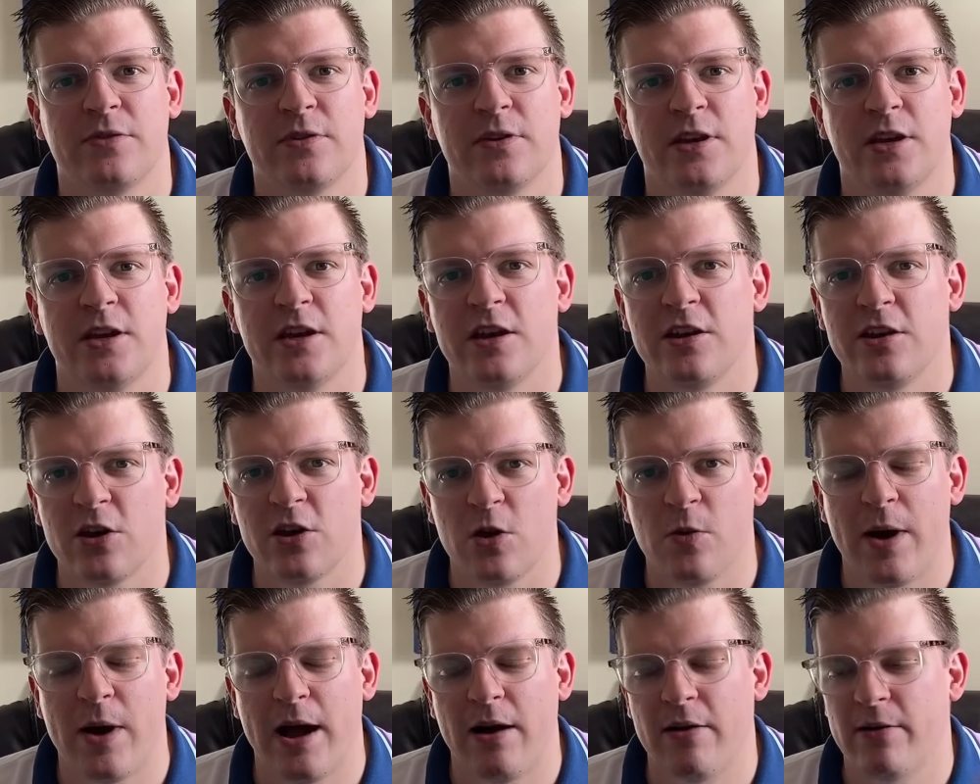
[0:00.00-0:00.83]
He didn't
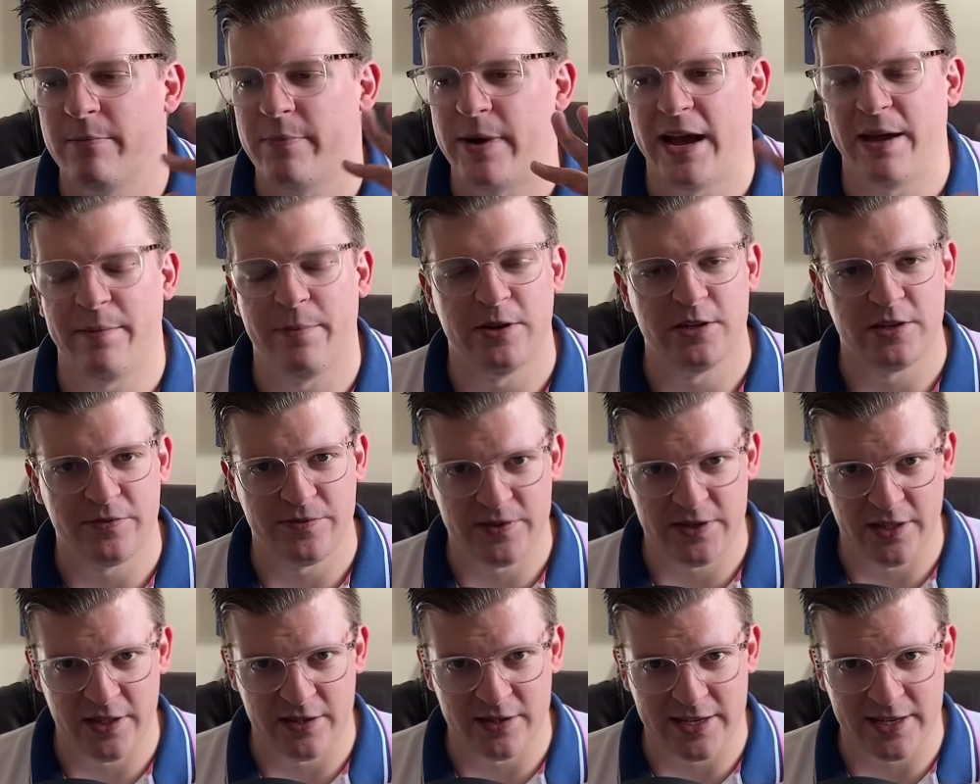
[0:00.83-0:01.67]
go out and buy a bunch of
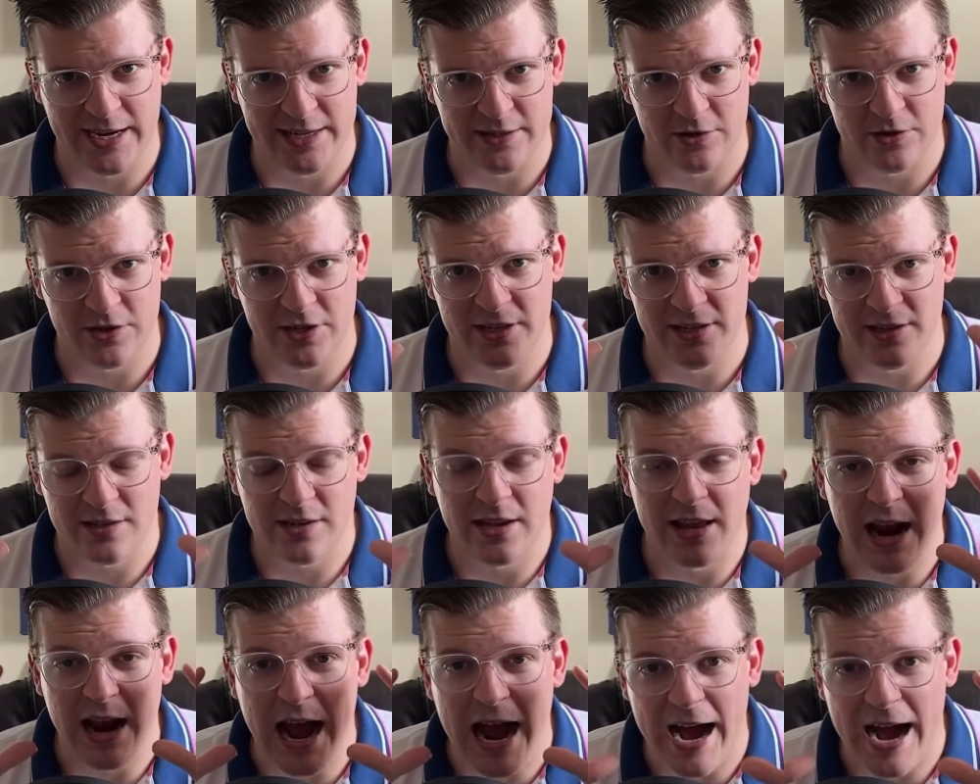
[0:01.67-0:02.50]
synthesizers. He just
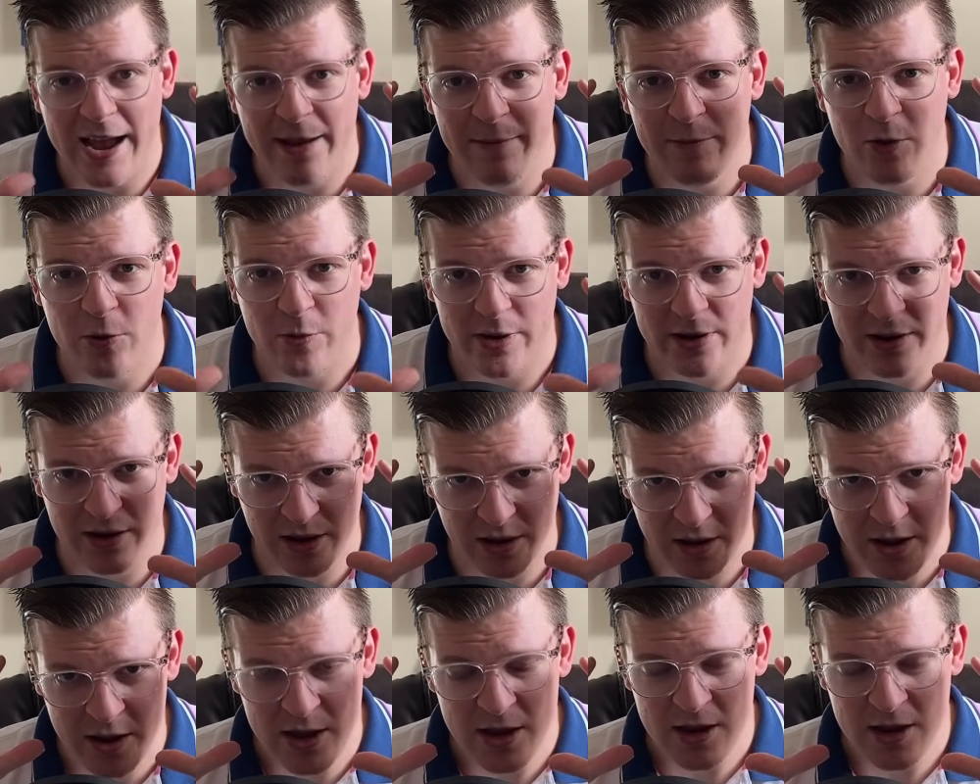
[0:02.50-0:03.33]
said, I am going to
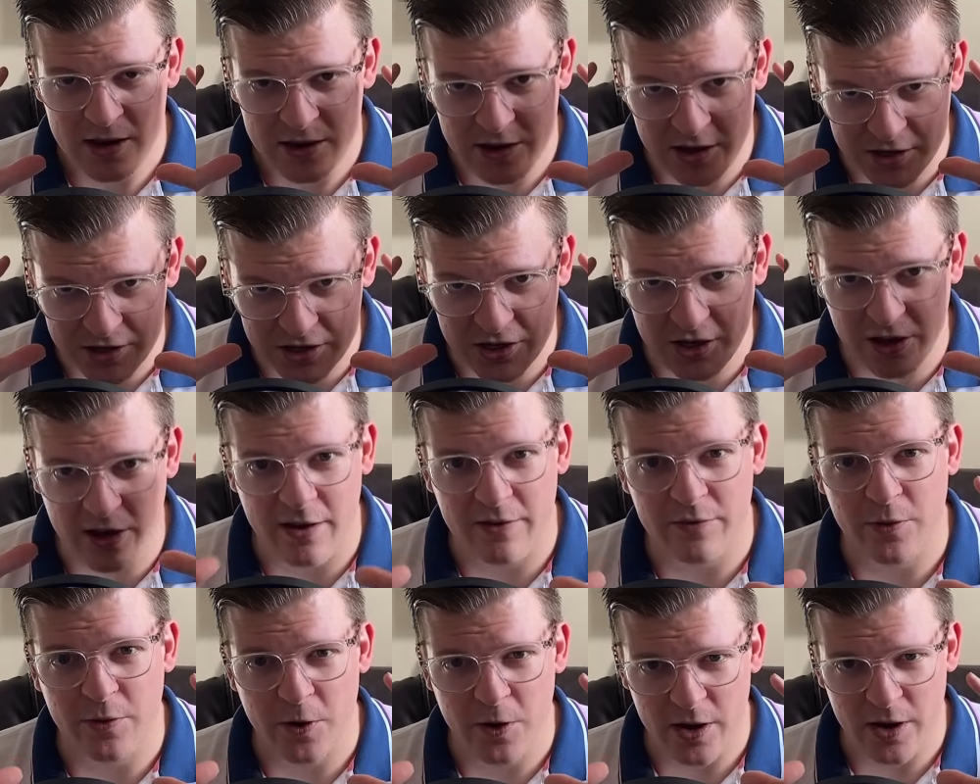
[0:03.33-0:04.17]

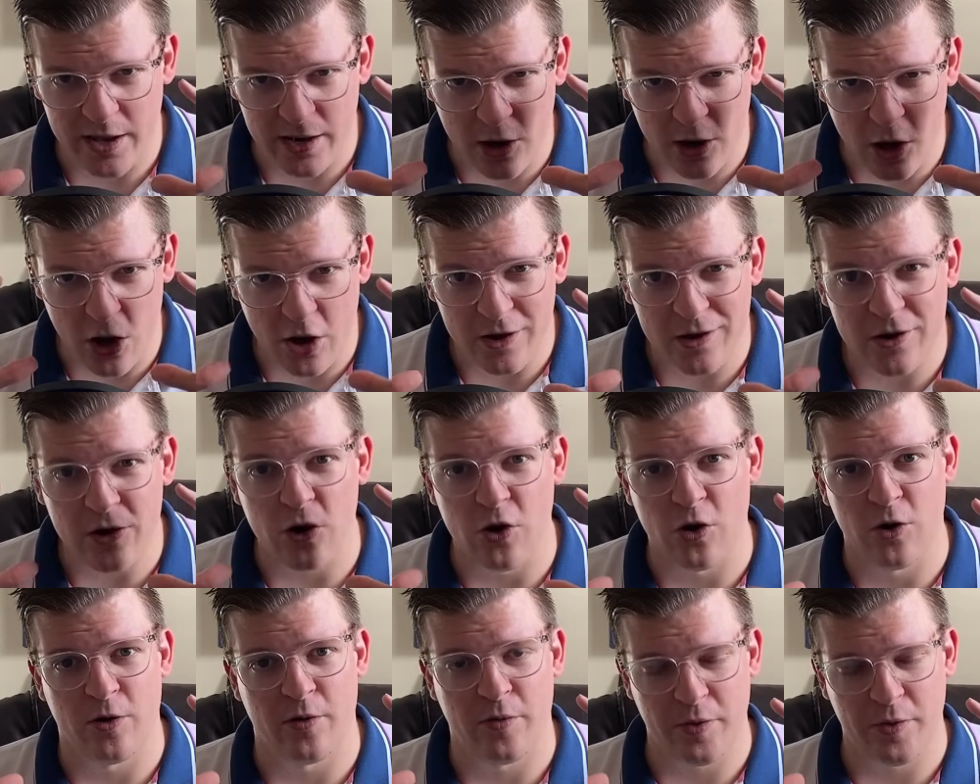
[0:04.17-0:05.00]
discover and
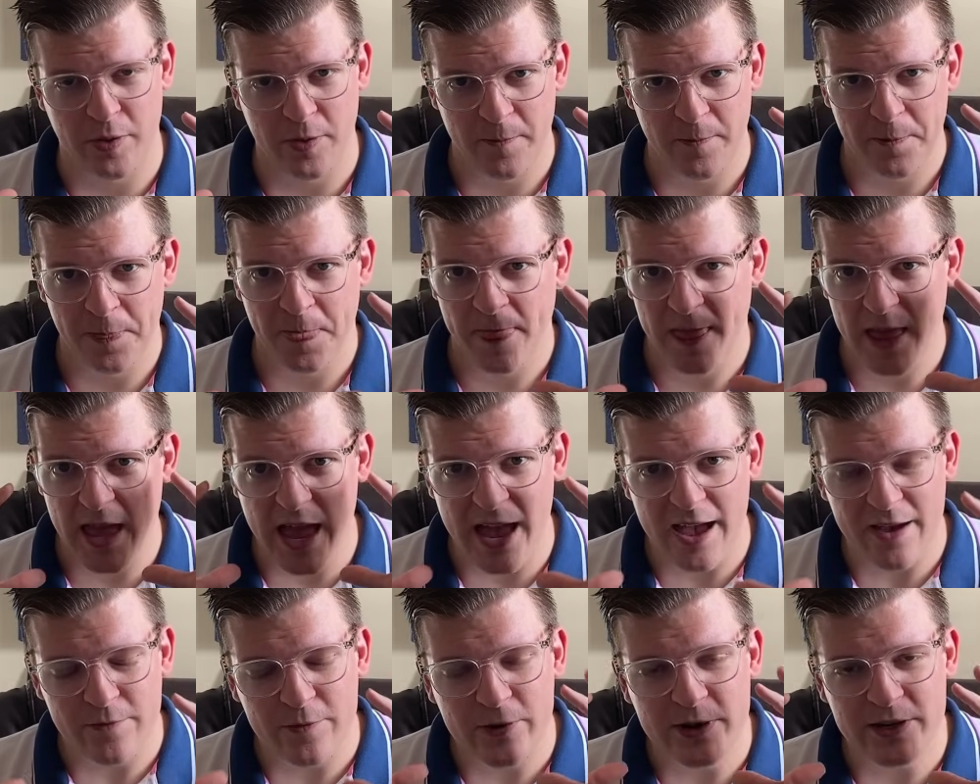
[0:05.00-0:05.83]
unearth
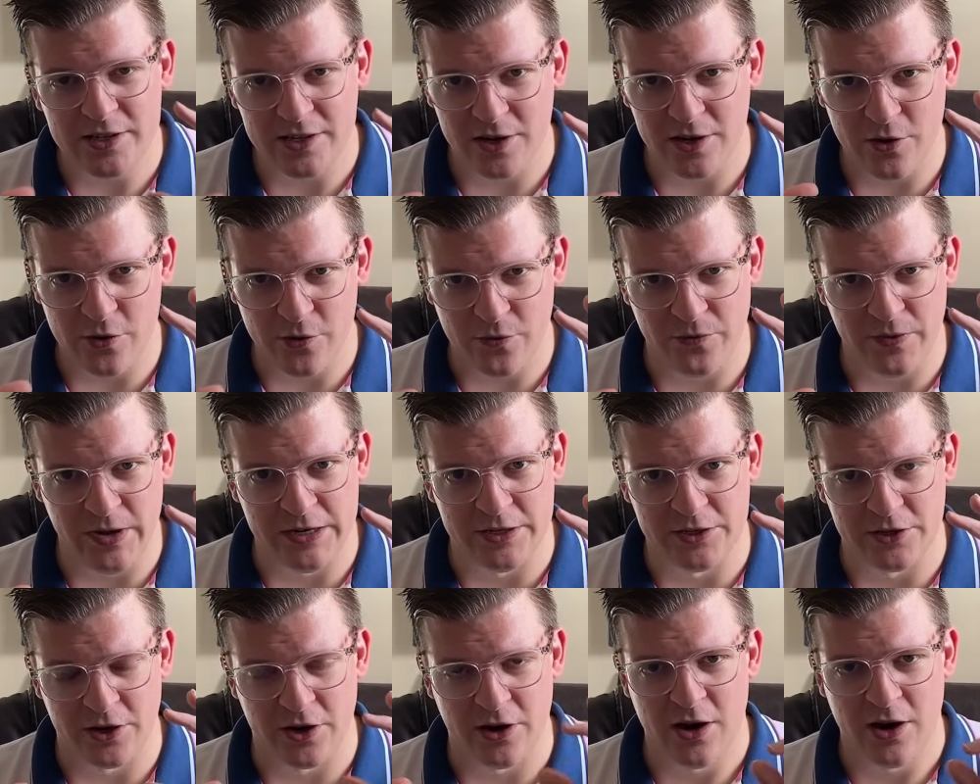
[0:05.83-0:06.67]
every single
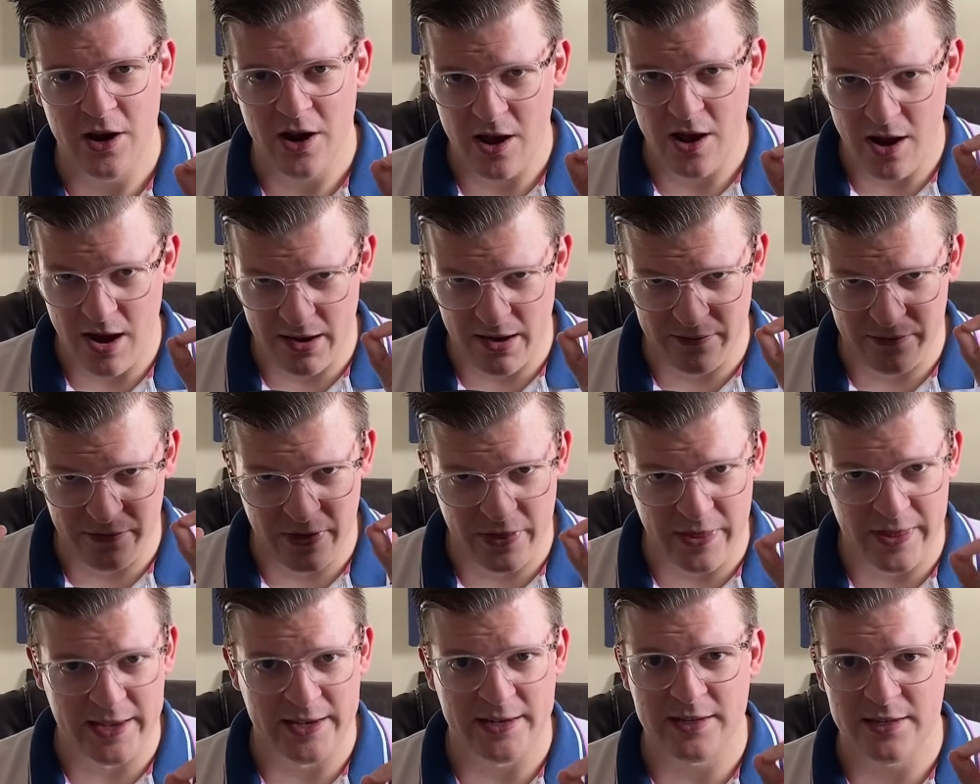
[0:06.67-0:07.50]
feature of
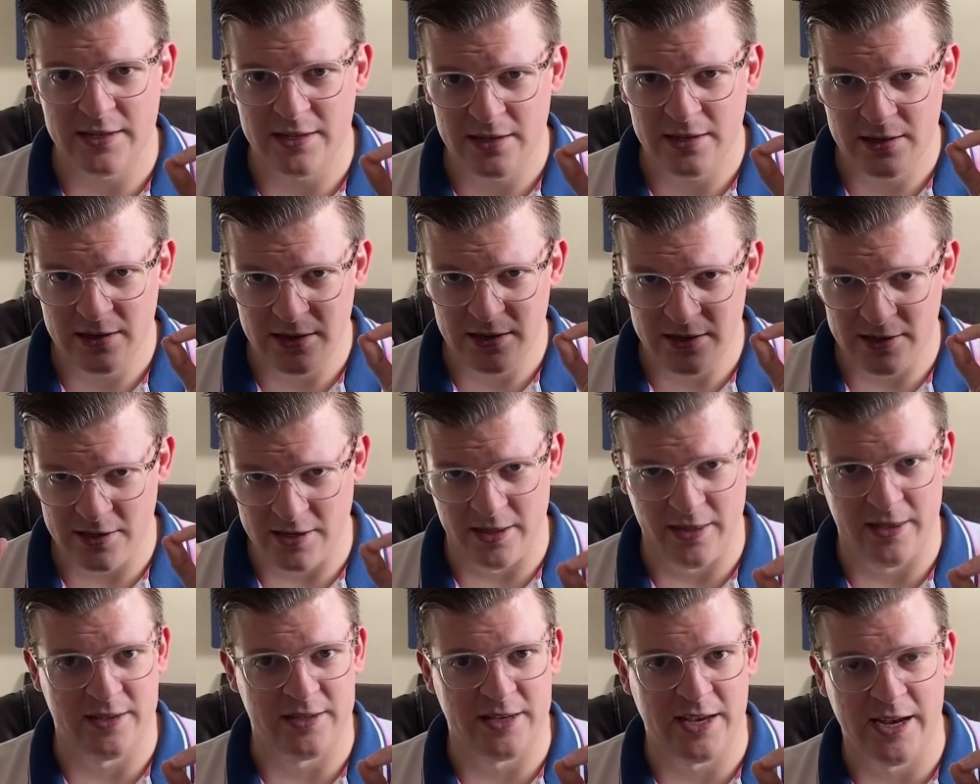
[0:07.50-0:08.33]
this
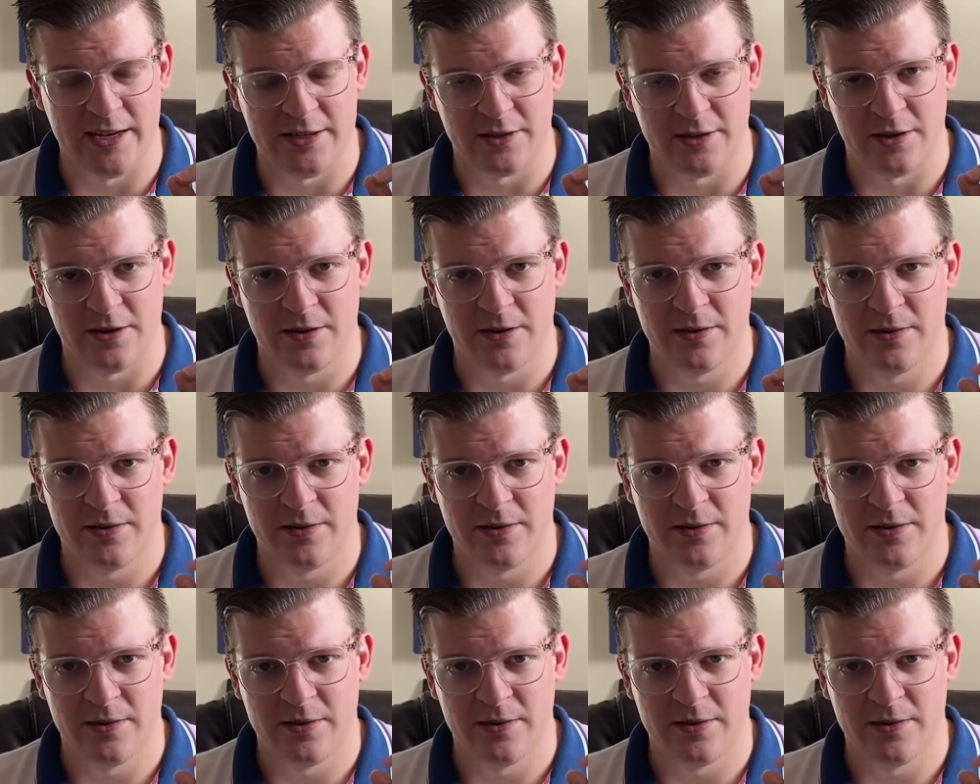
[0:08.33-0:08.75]
synthesizer.